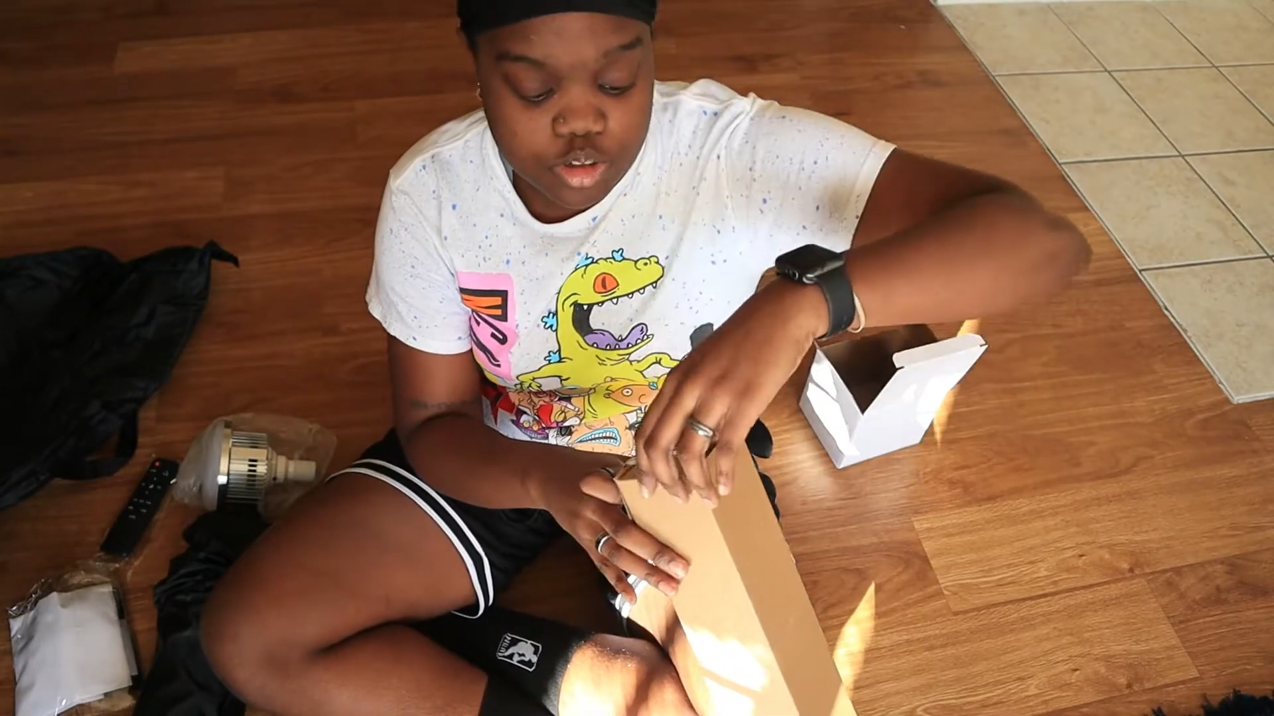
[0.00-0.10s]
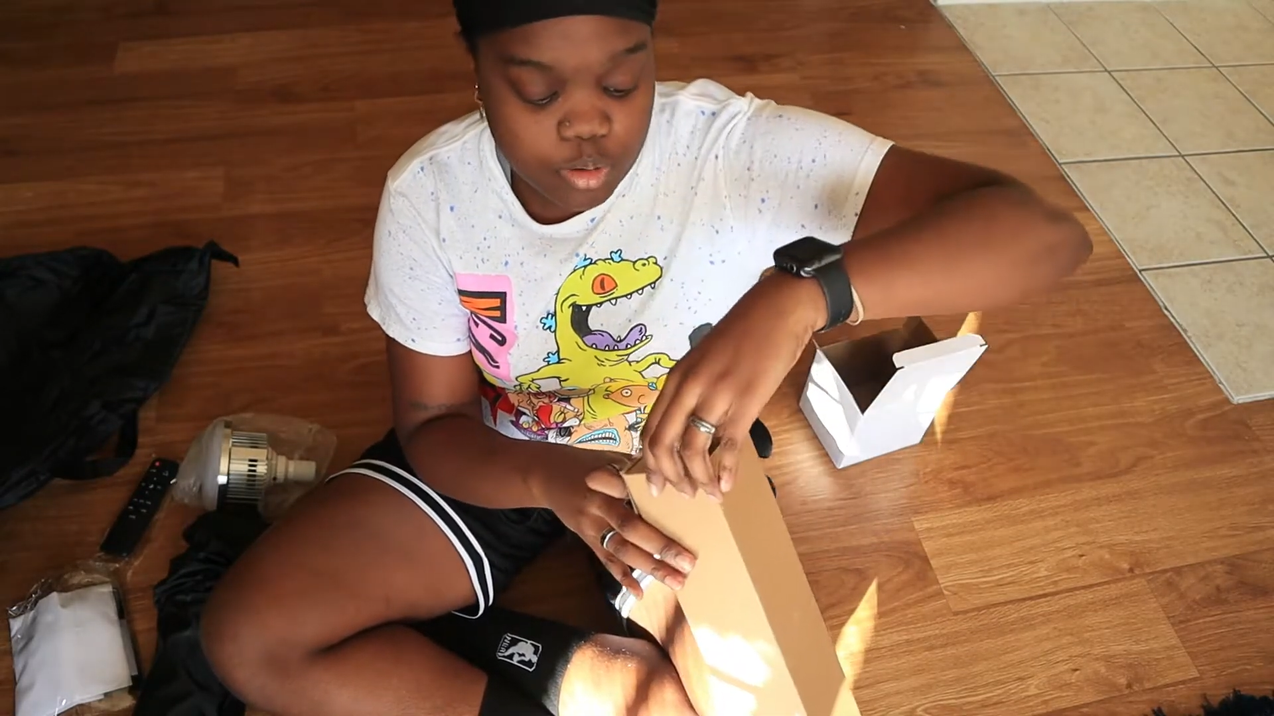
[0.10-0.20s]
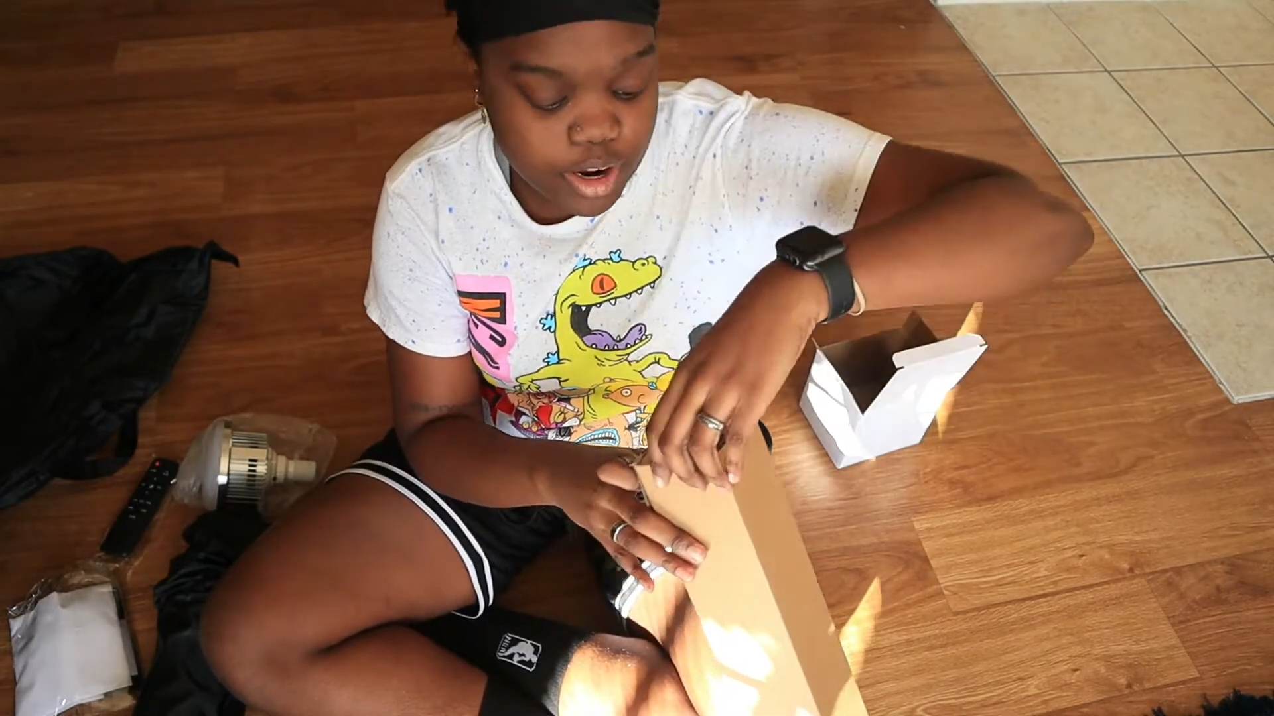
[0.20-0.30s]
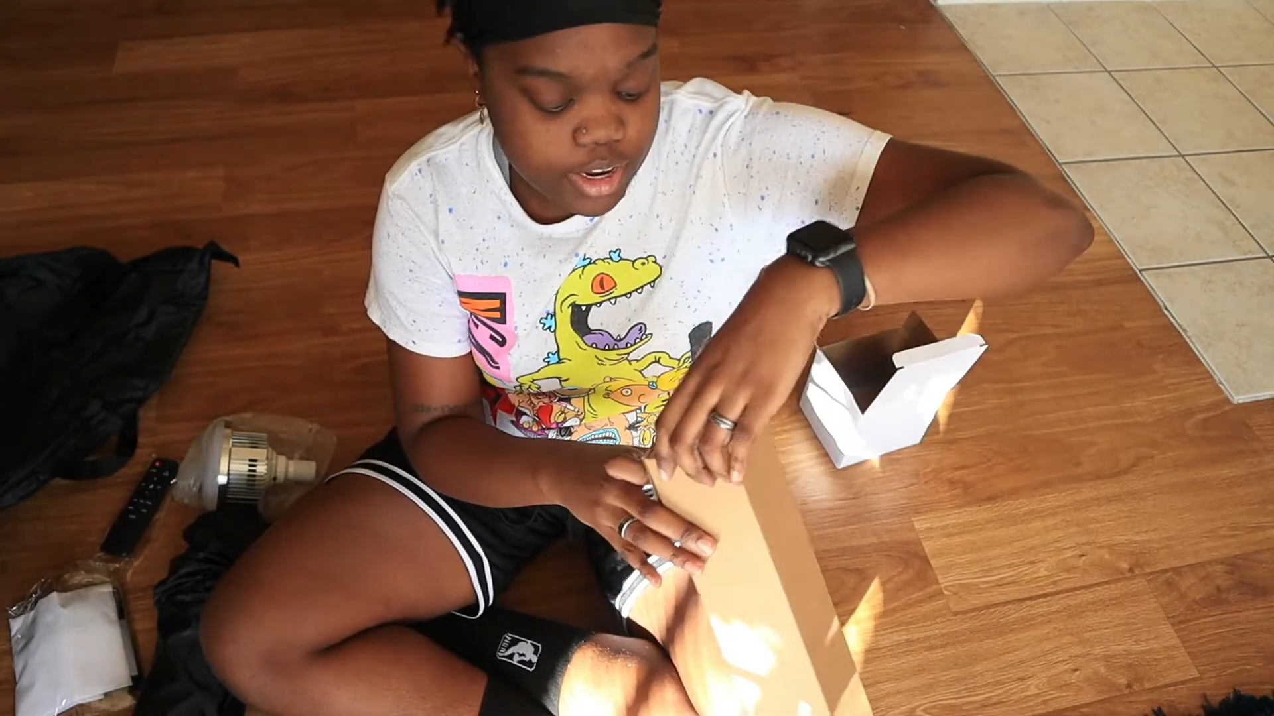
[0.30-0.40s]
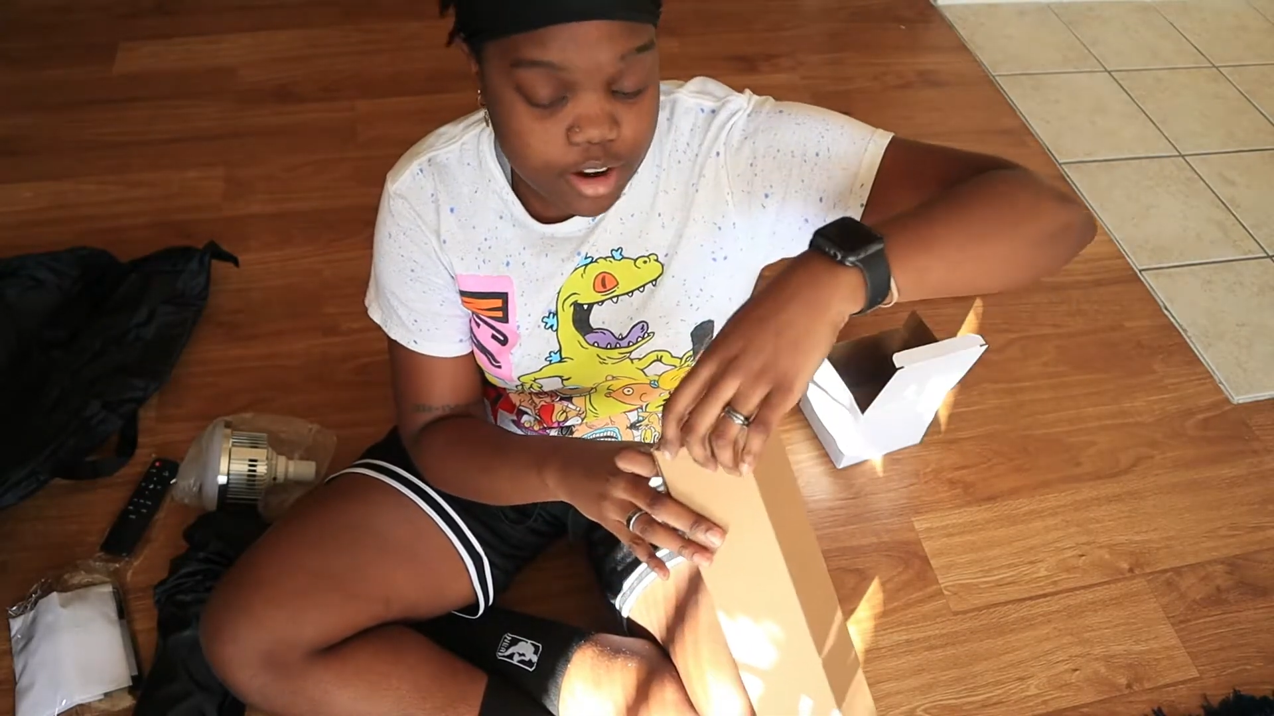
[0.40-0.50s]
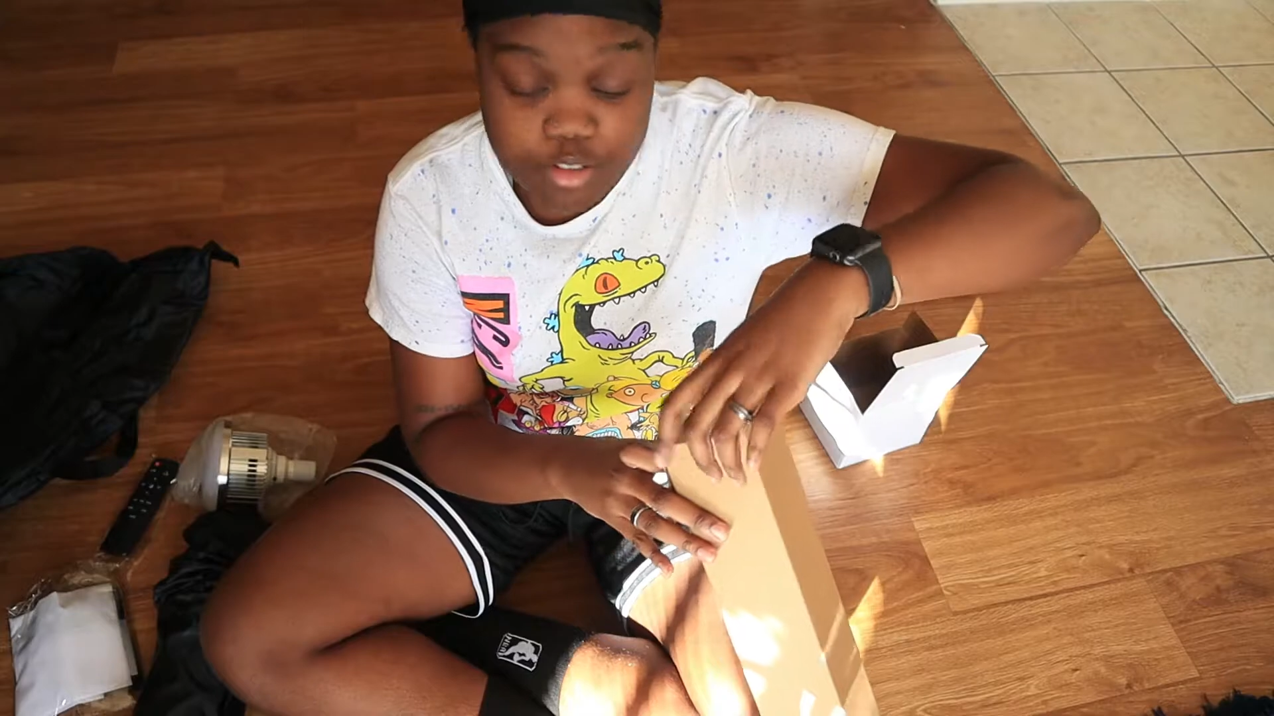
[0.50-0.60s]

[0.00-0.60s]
on where I got